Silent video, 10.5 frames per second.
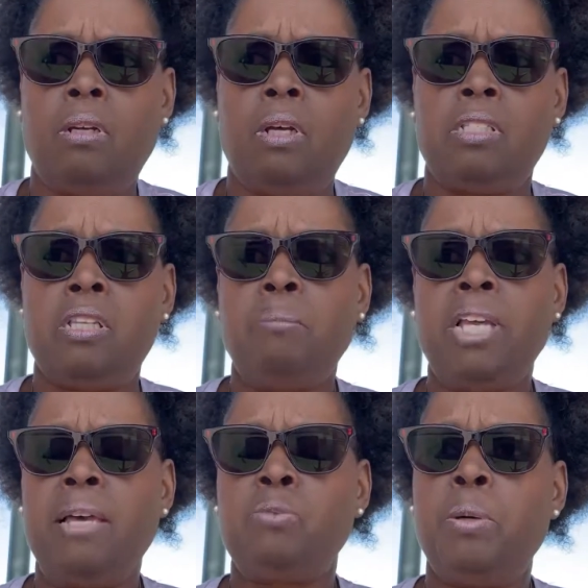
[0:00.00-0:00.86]

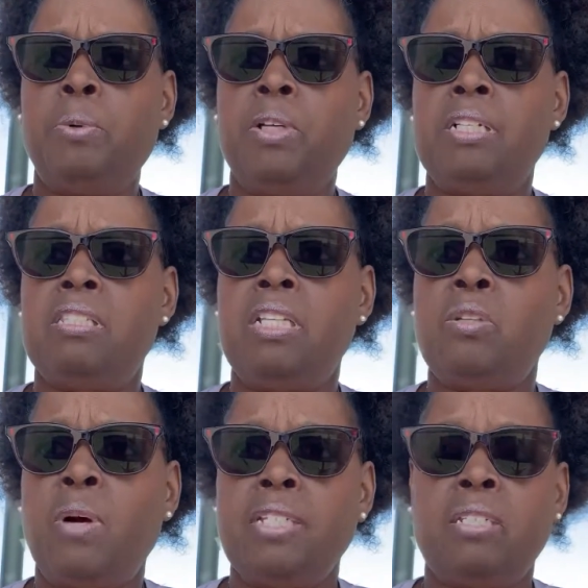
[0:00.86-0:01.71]
Sometimes we're put in
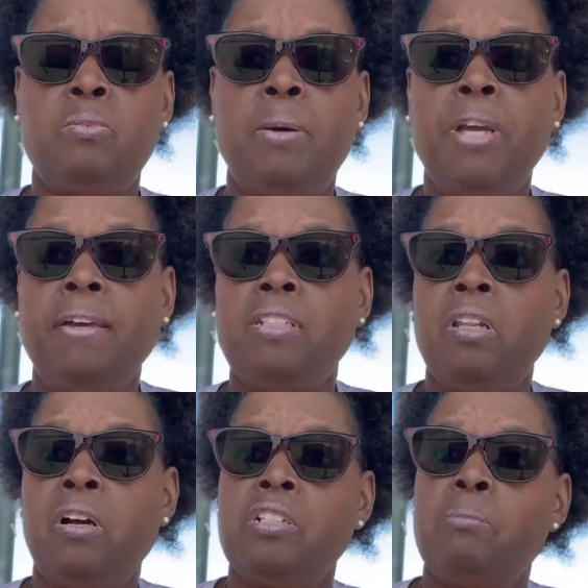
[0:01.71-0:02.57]
situations where we have to
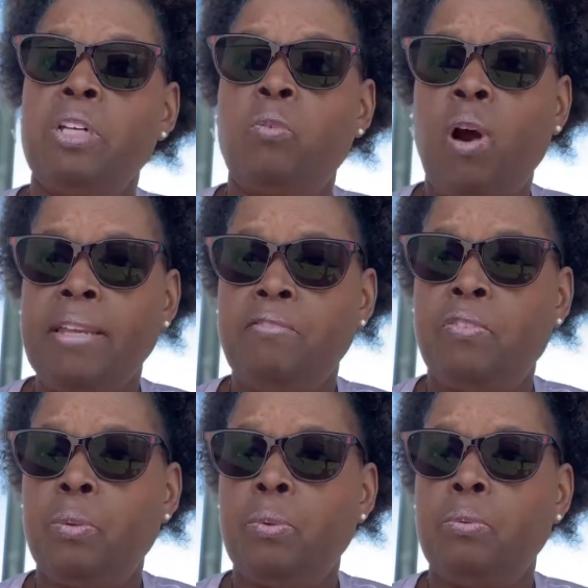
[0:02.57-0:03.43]
learn to be grateful.